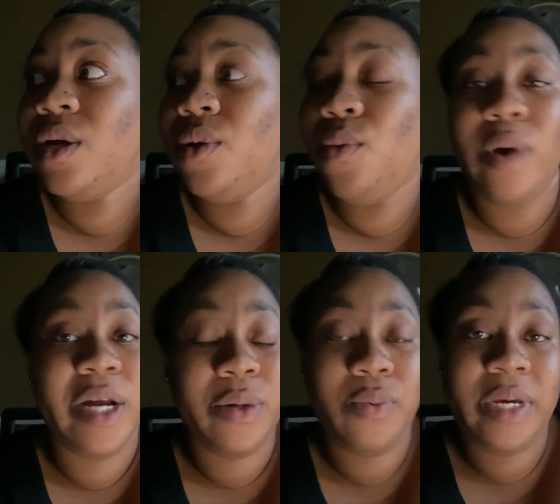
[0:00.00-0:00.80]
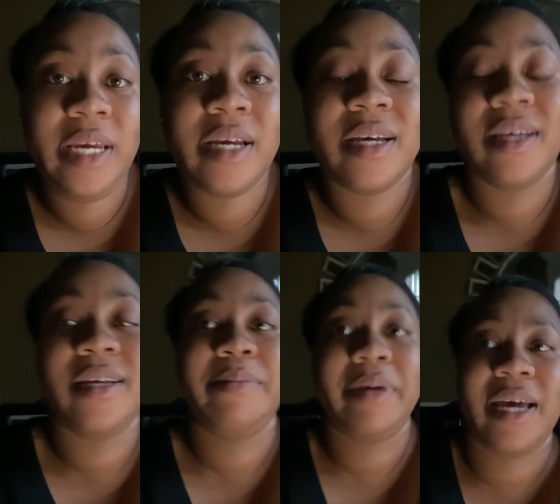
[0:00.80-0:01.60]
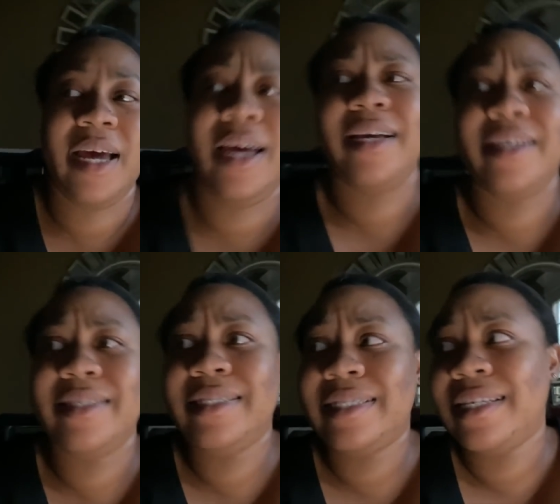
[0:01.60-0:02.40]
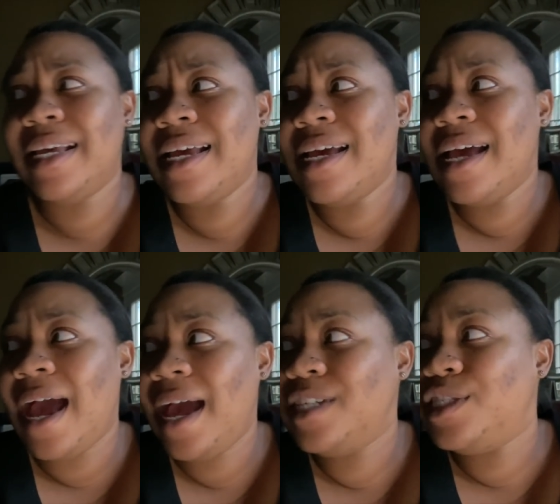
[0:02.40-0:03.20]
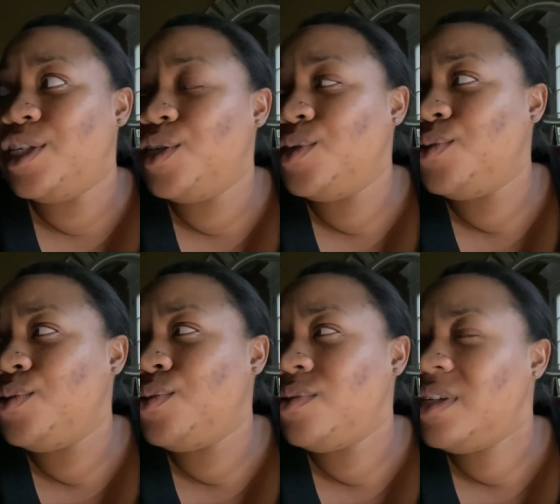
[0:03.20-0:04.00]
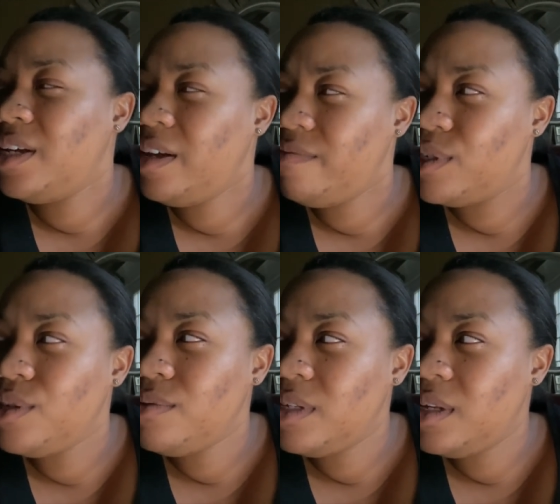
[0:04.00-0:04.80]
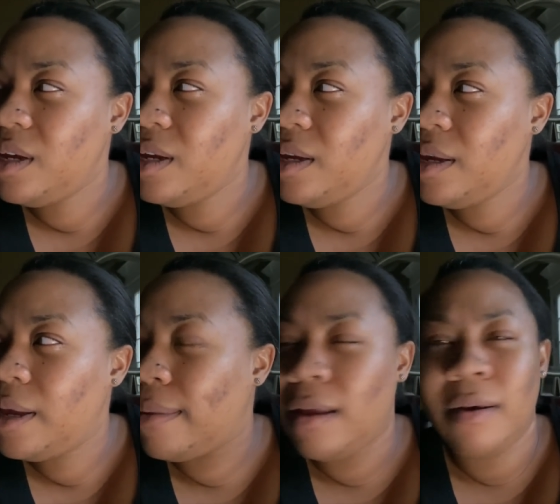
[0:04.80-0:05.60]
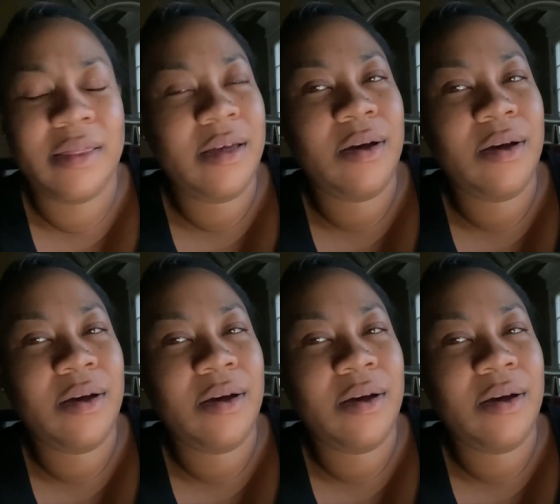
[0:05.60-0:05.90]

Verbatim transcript: one a week because I had two. Did I have two today? No, I think